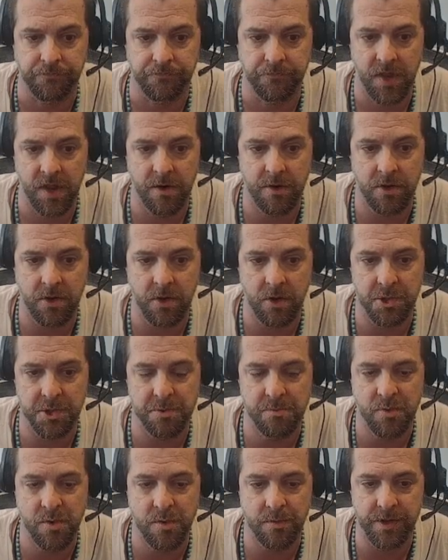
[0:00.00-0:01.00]
There it goes,
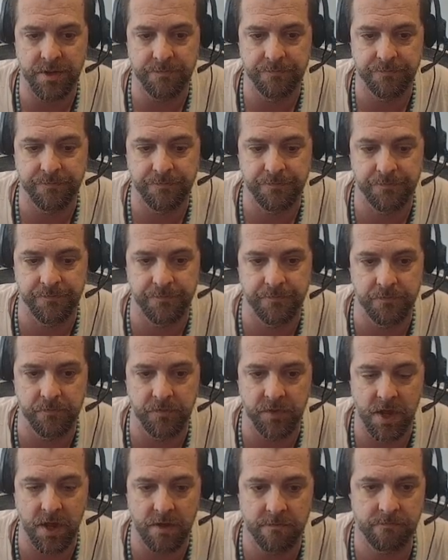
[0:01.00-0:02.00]
moving.
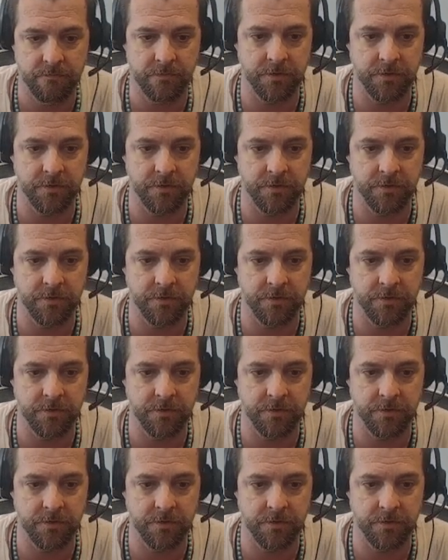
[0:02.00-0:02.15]
Okay?